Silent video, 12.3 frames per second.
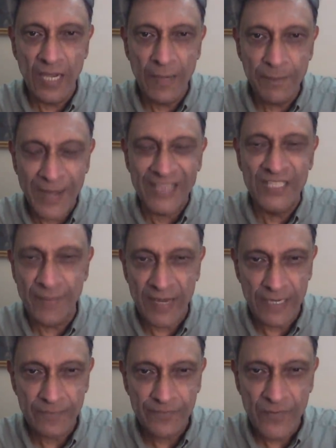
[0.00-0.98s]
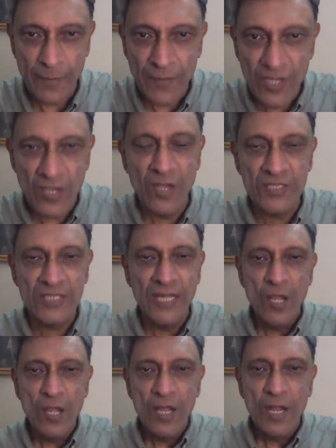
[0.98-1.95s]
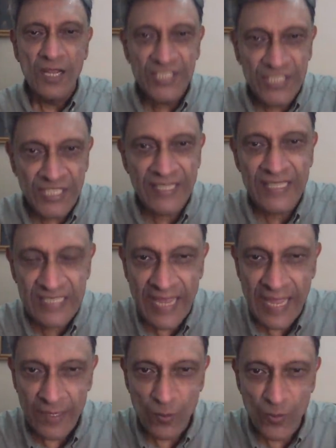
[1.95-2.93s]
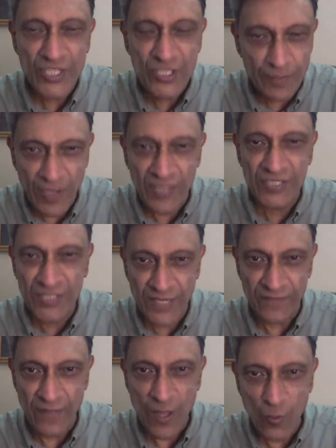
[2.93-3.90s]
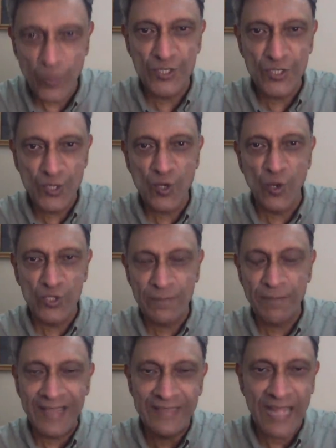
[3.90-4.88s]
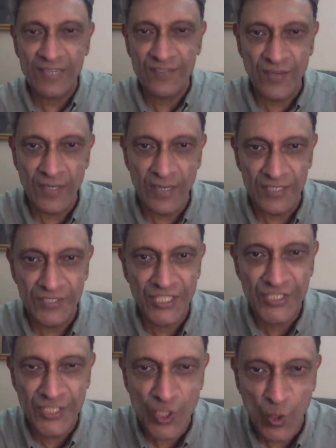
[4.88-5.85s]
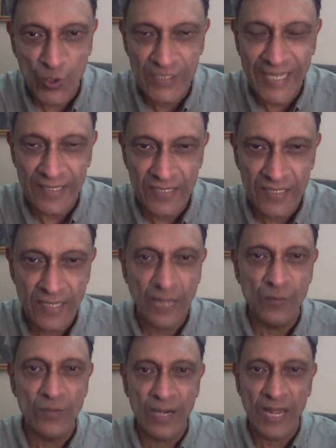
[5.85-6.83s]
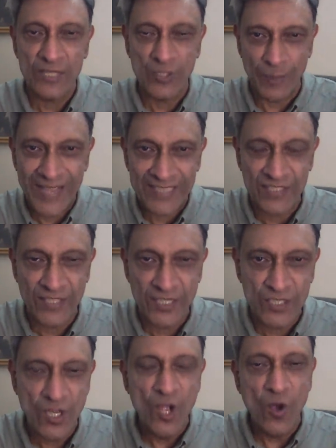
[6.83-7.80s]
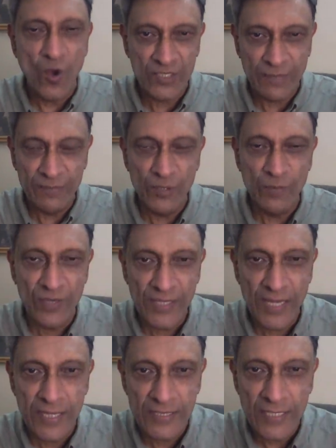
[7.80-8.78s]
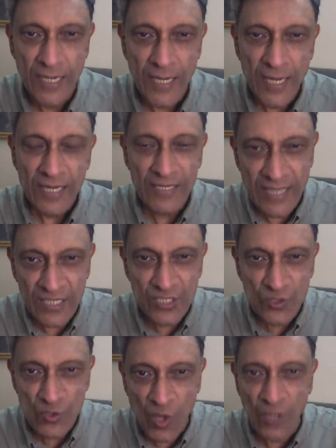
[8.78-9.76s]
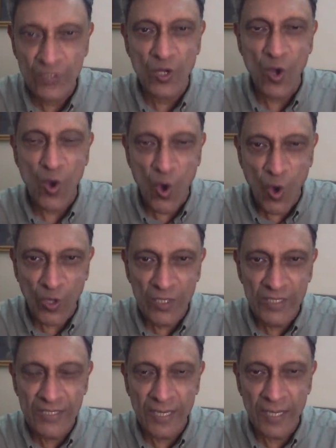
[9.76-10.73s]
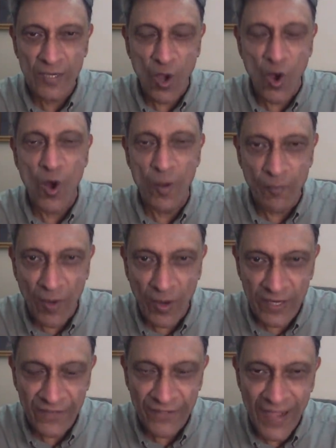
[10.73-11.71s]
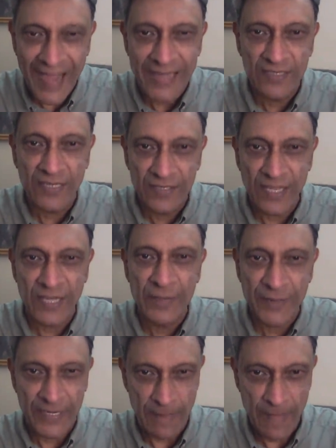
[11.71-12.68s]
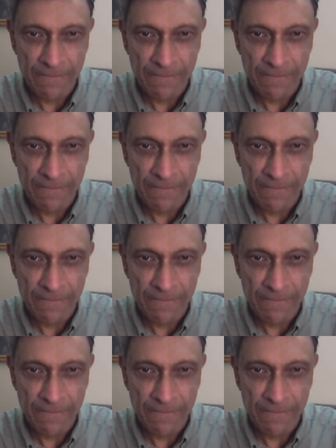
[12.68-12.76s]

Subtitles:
pandemic, because a CT scan which is positive, which shows bilateral GGOs, that is ground glass opacities or some pneumonias, does not alter or modify the therapy.